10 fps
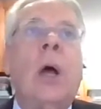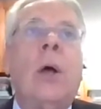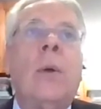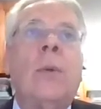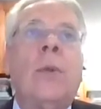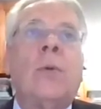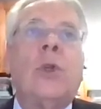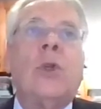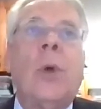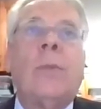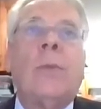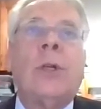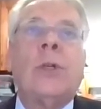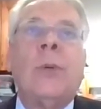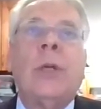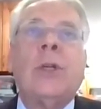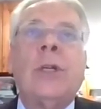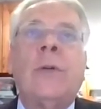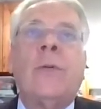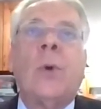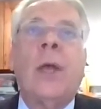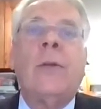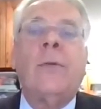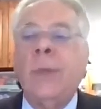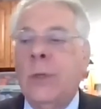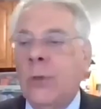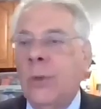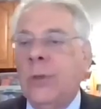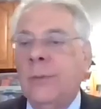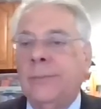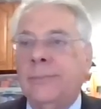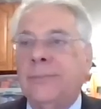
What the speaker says: through joint participation in a variety of ministries.